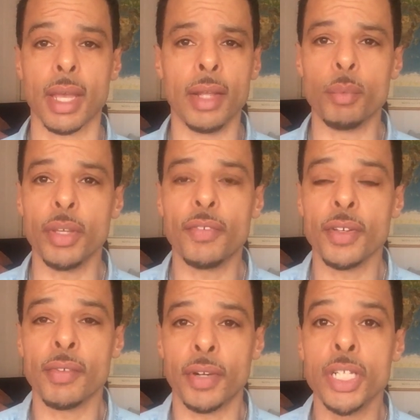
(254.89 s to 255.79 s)
And we
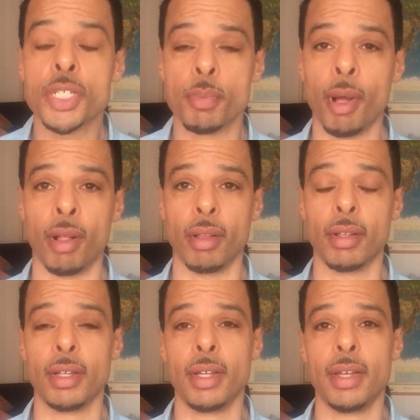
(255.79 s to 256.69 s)
feel very small
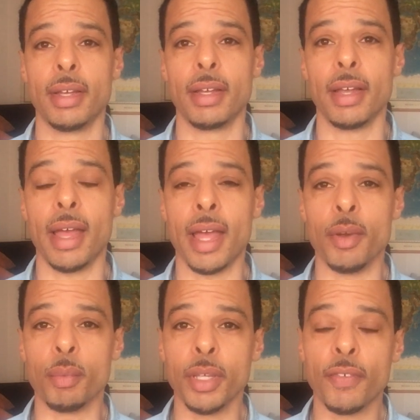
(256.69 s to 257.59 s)

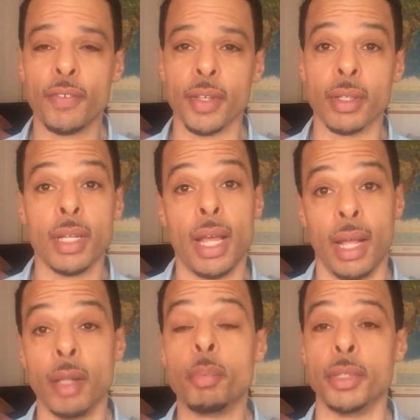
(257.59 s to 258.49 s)
and we feel
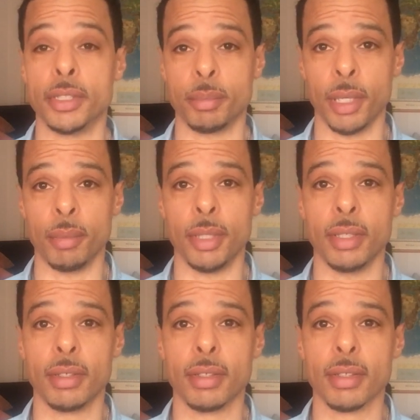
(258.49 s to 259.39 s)
helpless, maybe.
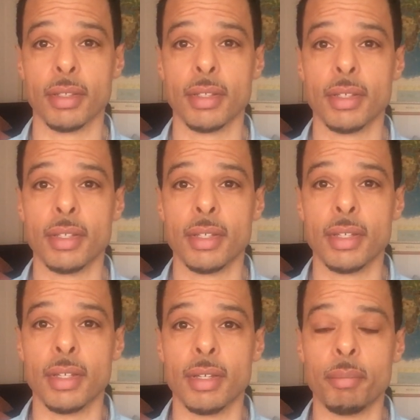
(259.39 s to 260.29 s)

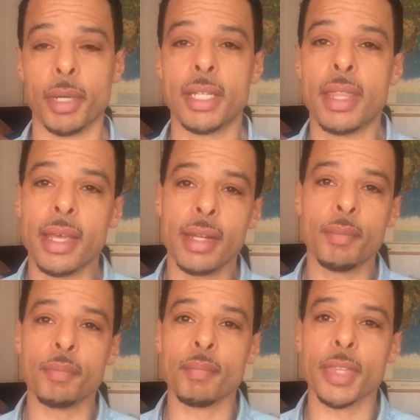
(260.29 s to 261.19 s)
But
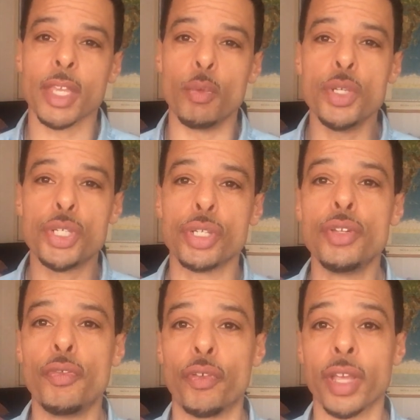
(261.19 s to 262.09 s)
then we
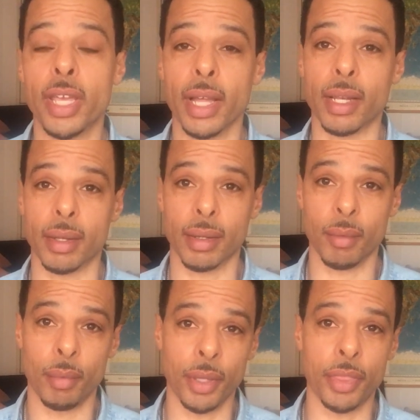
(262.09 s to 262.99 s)
shouldn't forget
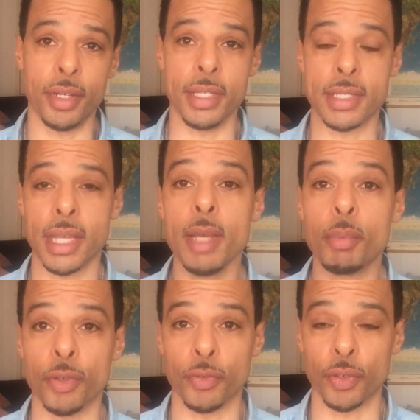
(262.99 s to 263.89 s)
what the
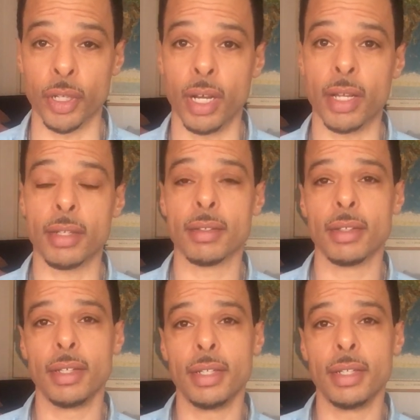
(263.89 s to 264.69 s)
disciples forgot